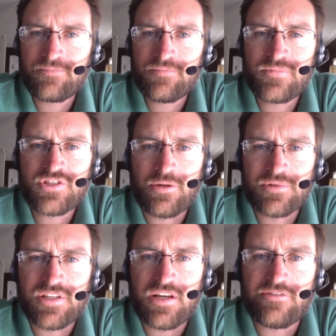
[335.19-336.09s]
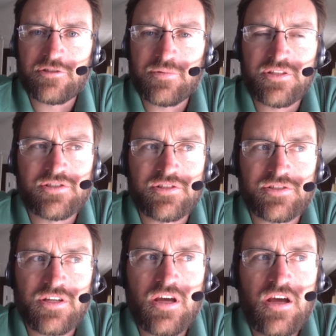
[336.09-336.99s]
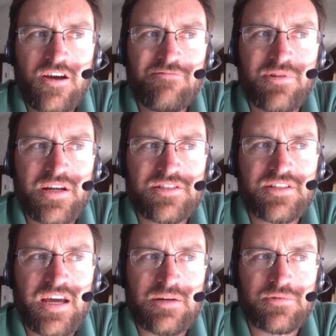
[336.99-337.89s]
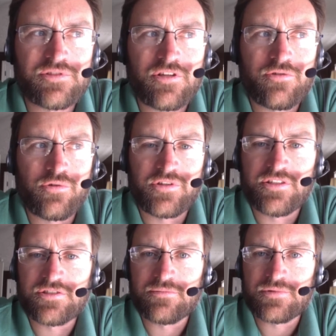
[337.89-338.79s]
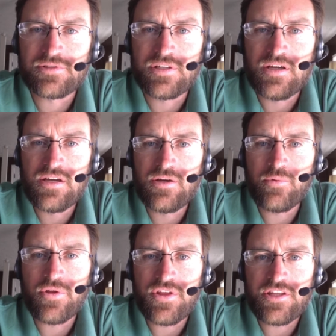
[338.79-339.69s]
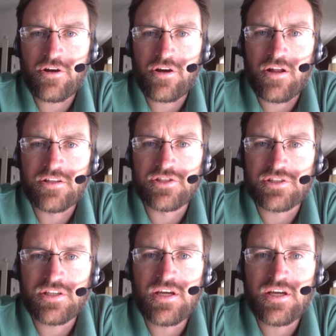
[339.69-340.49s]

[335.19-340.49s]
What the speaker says: some set of species of plants and animals and other organisms within the arcology.